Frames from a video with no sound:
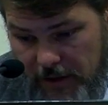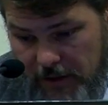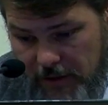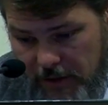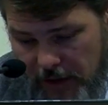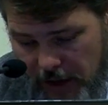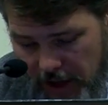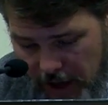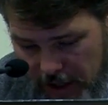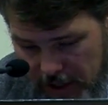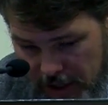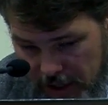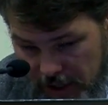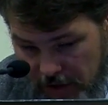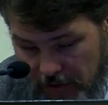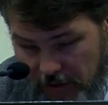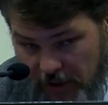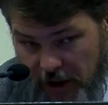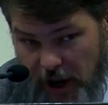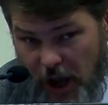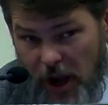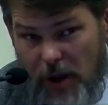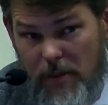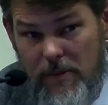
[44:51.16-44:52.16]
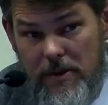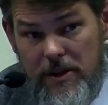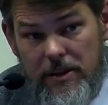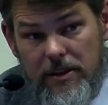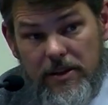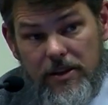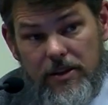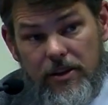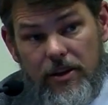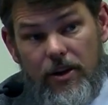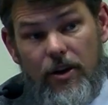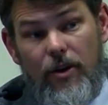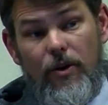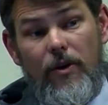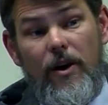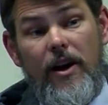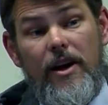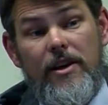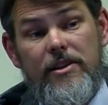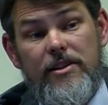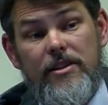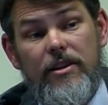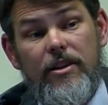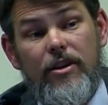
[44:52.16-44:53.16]
the idea of coming to know
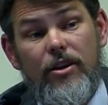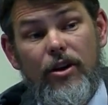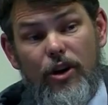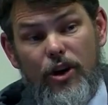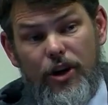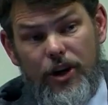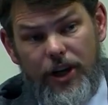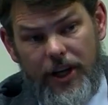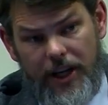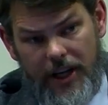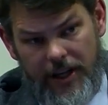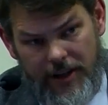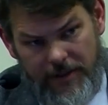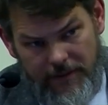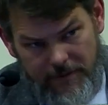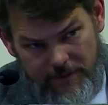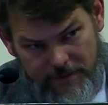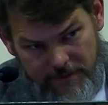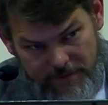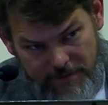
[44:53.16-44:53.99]
as learning